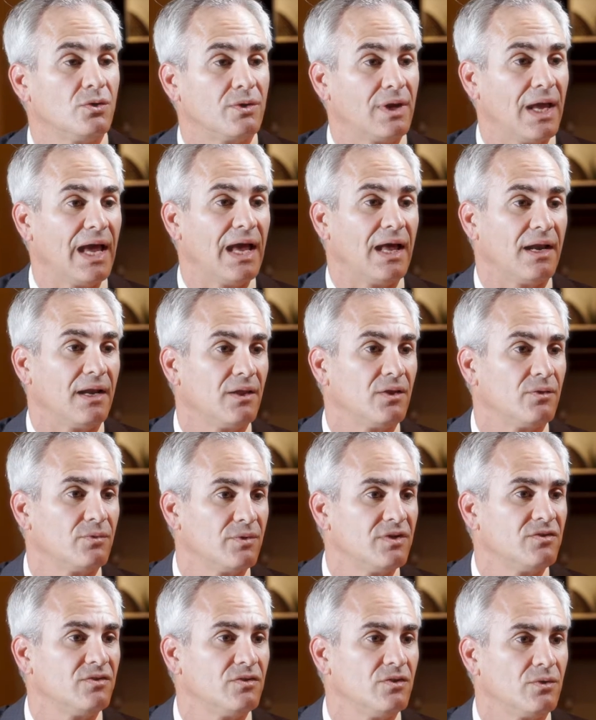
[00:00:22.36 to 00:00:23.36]
can, and the
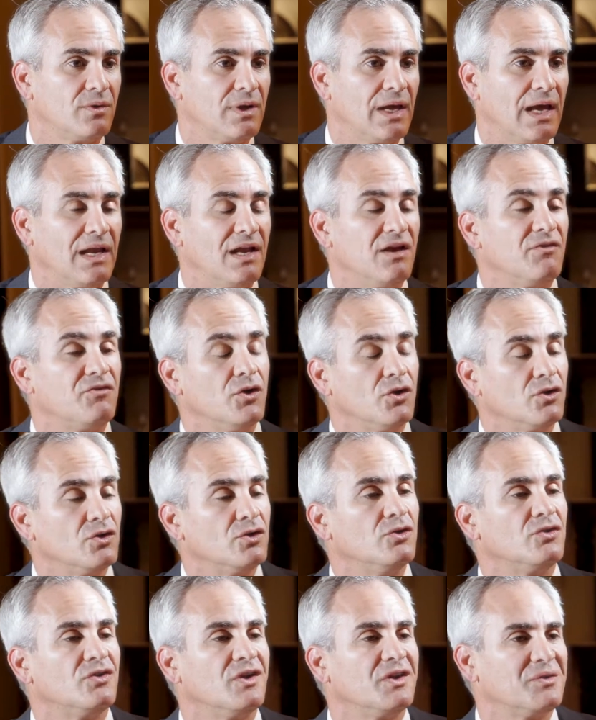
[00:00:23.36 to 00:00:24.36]
reason you can if you're
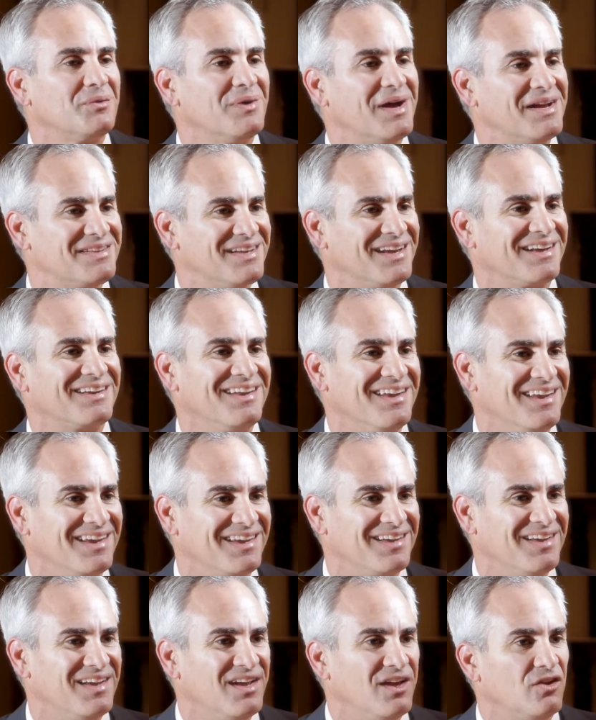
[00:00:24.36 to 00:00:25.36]
using the right
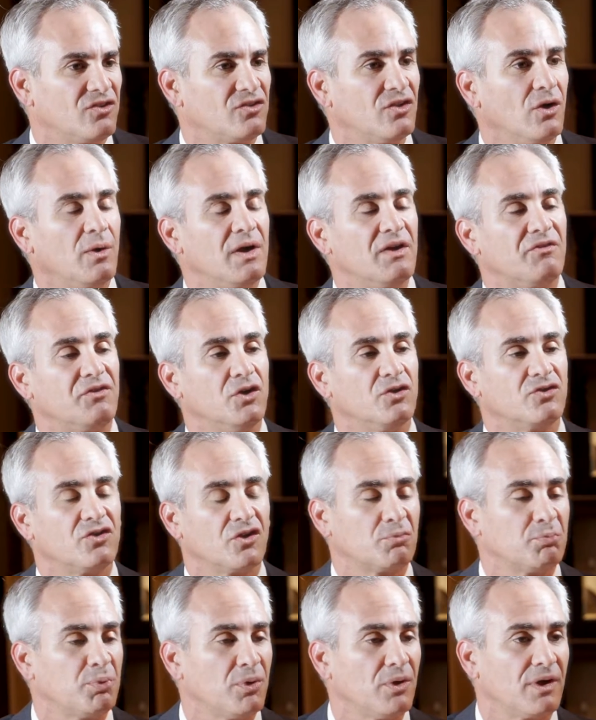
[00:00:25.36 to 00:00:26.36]
technique. So if you're
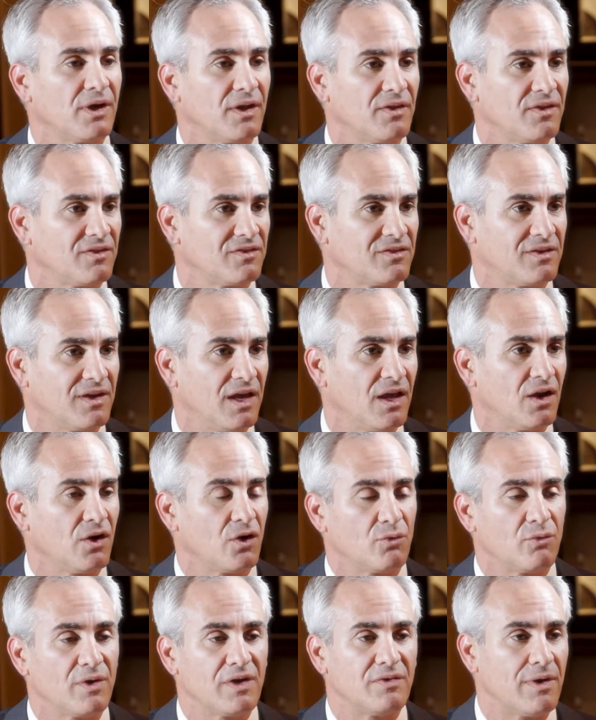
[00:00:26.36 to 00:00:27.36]
just pulling on the skin
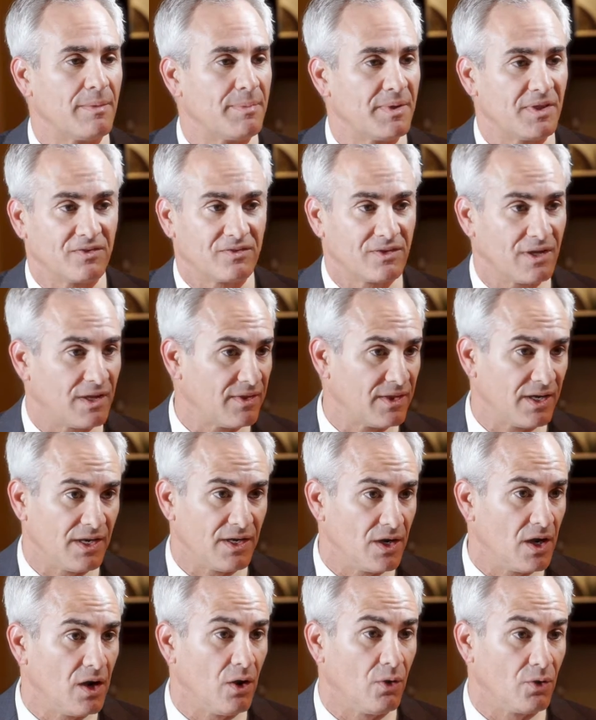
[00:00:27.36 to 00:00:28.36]
and redraping the skin,
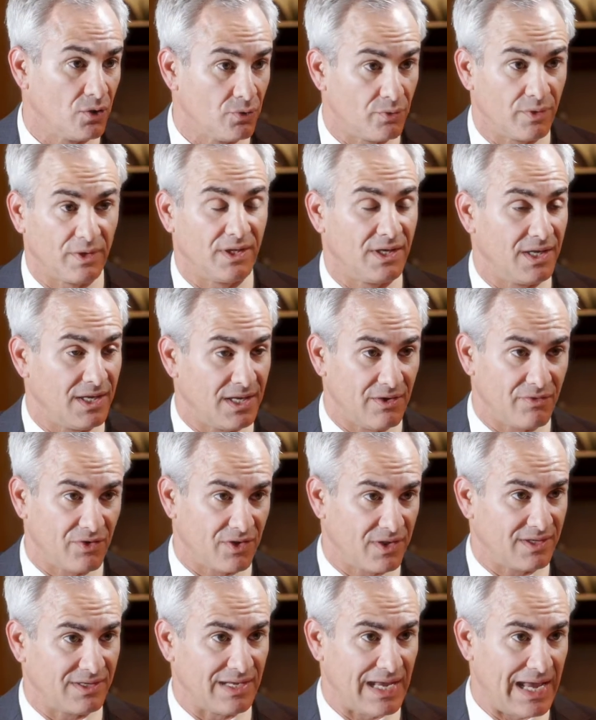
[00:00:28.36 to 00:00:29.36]
then no, you really need
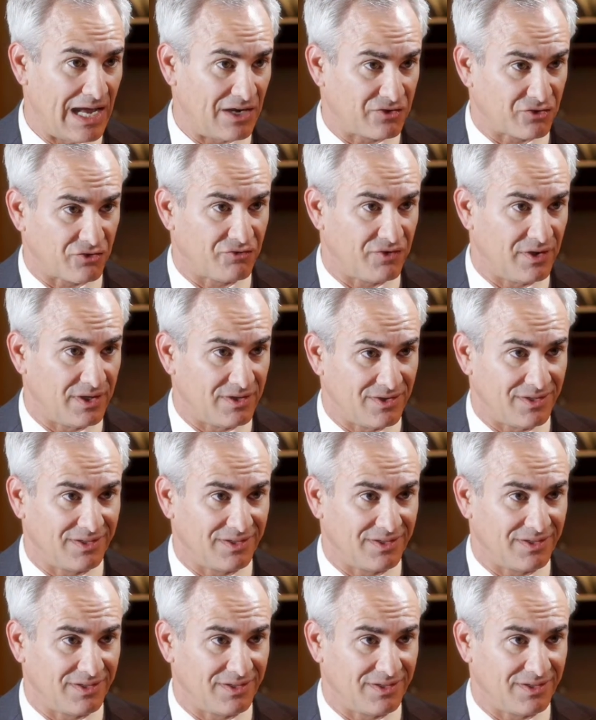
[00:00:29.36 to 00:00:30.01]
everything to atrophy to